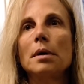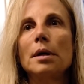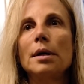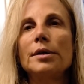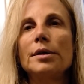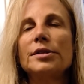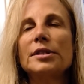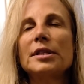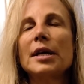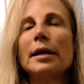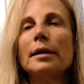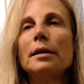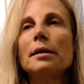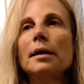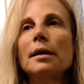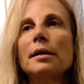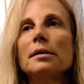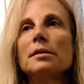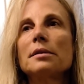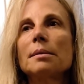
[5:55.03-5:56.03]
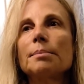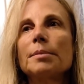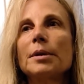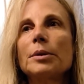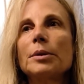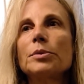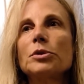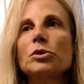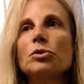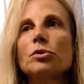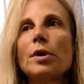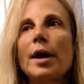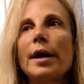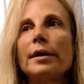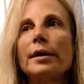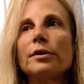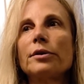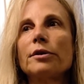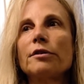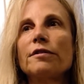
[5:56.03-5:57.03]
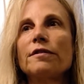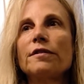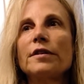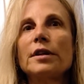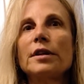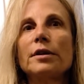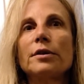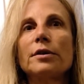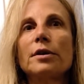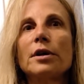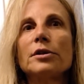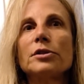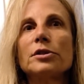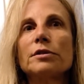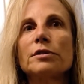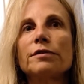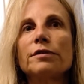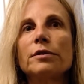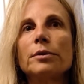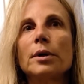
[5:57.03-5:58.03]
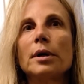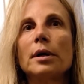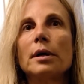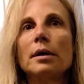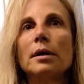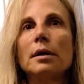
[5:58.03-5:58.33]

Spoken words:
It sounded like somebody was dragging their feet across the floor.